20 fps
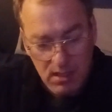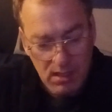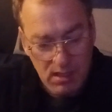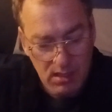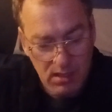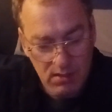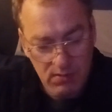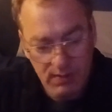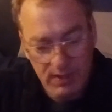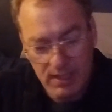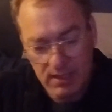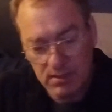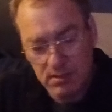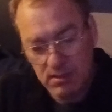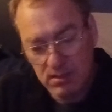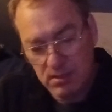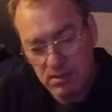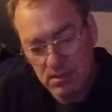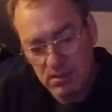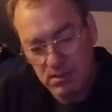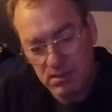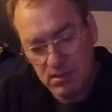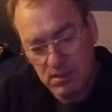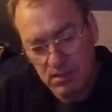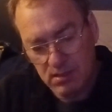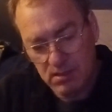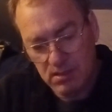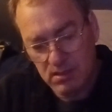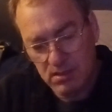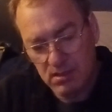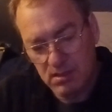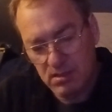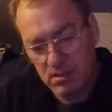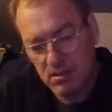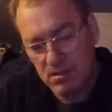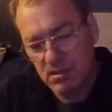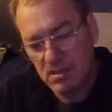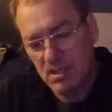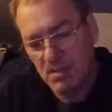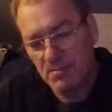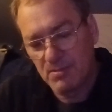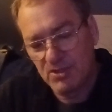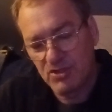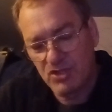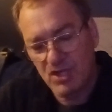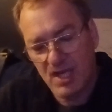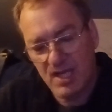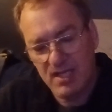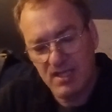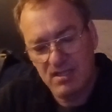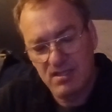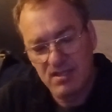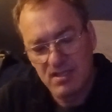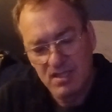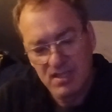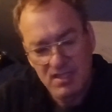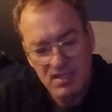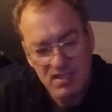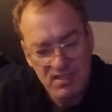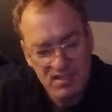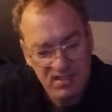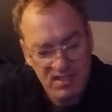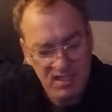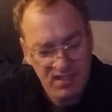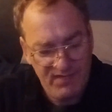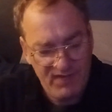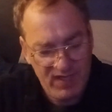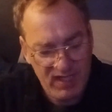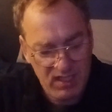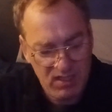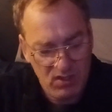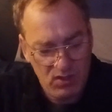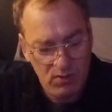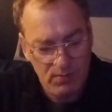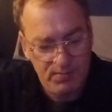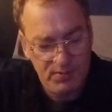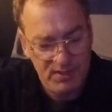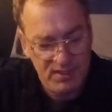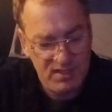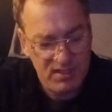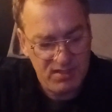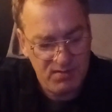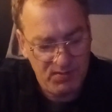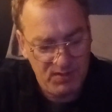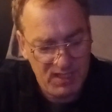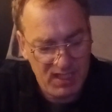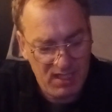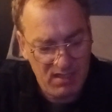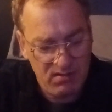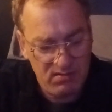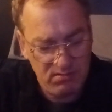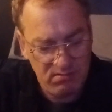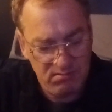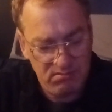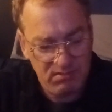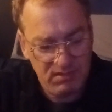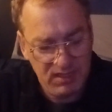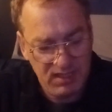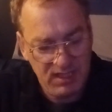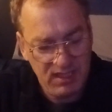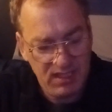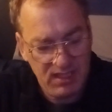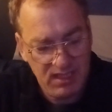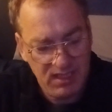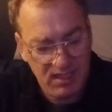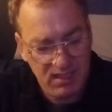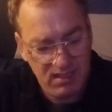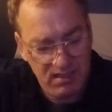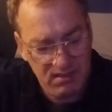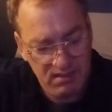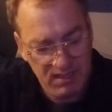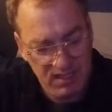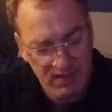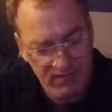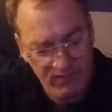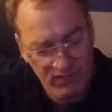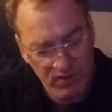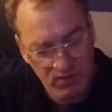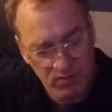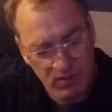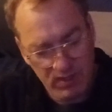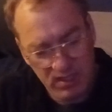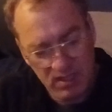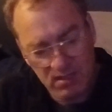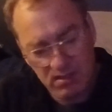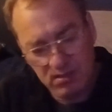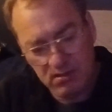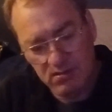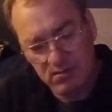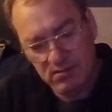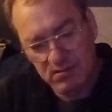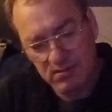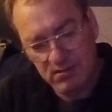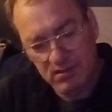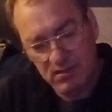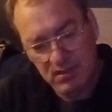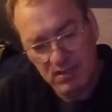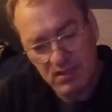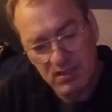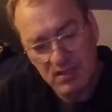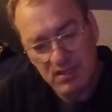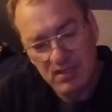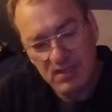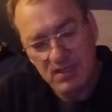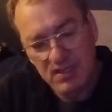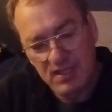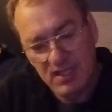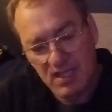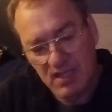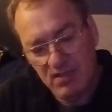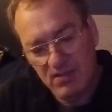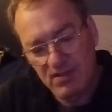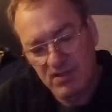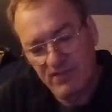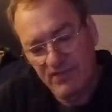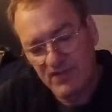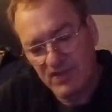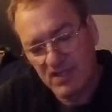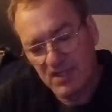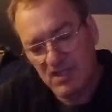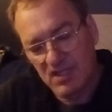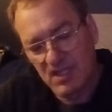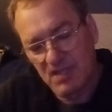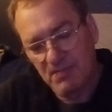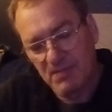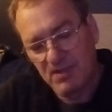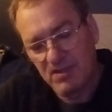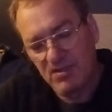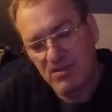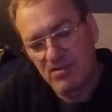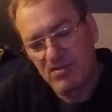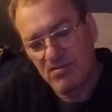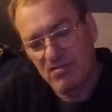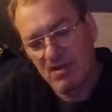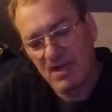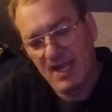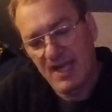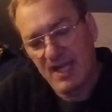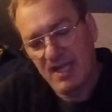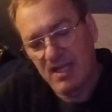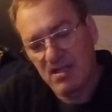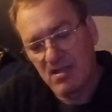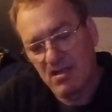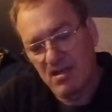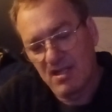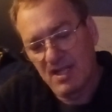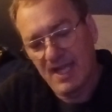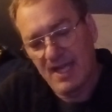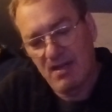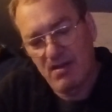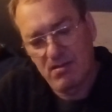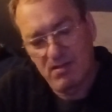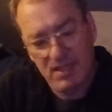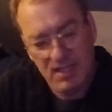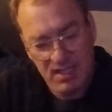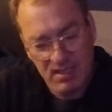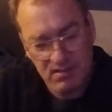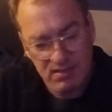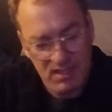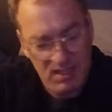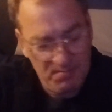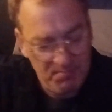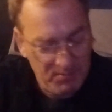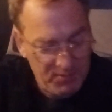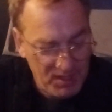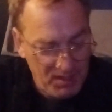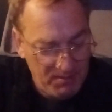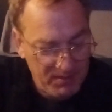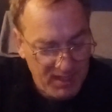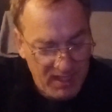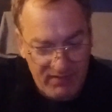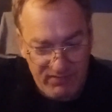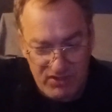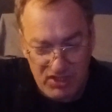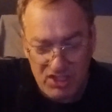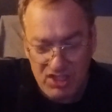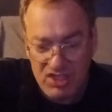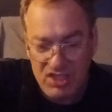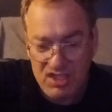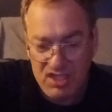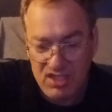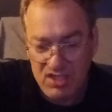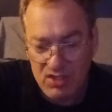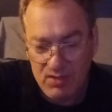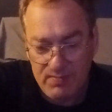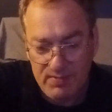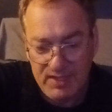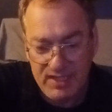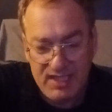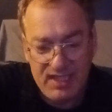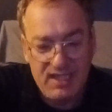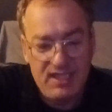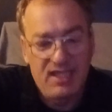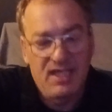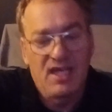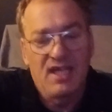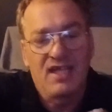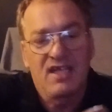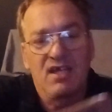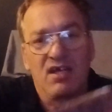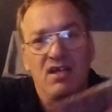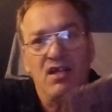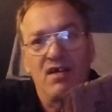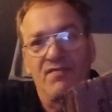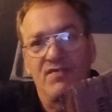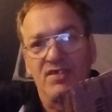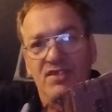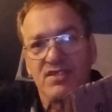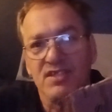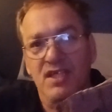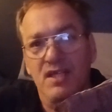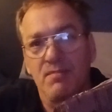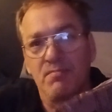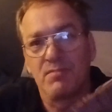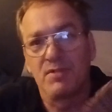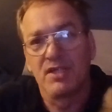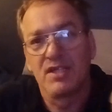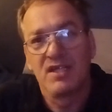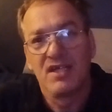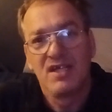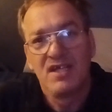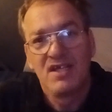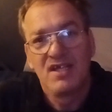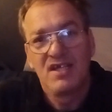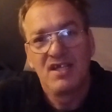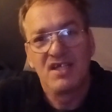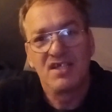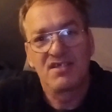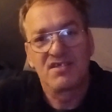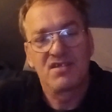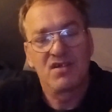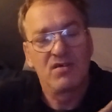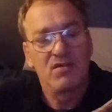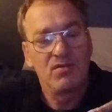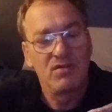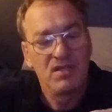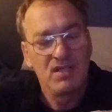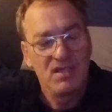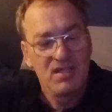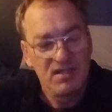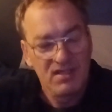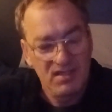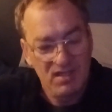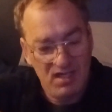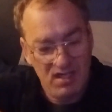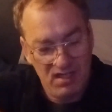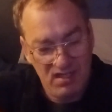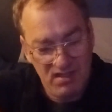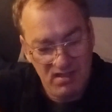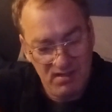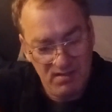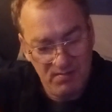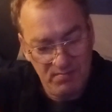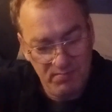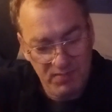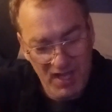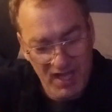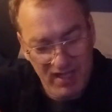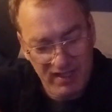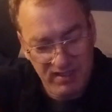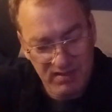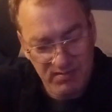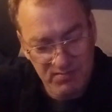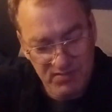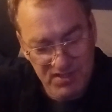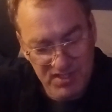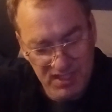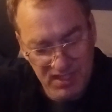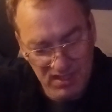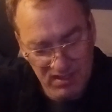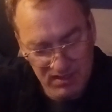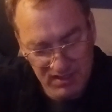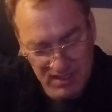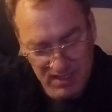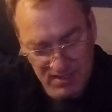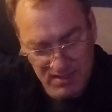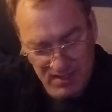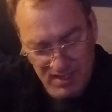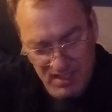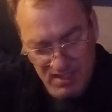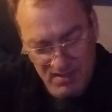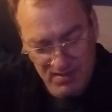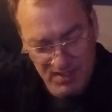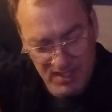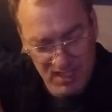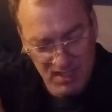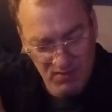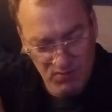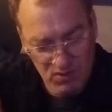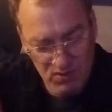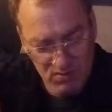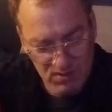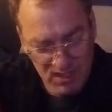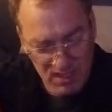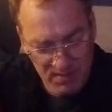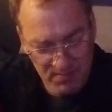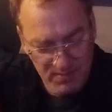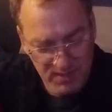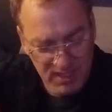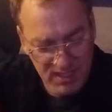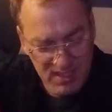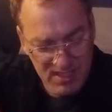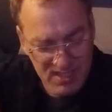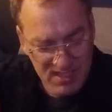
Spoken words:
oh well. I'm going to try to see if I can open this without getting it everywhere. I don't know if it's going to let me drag it all out or not. I'm probably going to have to cut it open again. I cut off the tip, but it's so vacuum sealed in there that it won't let me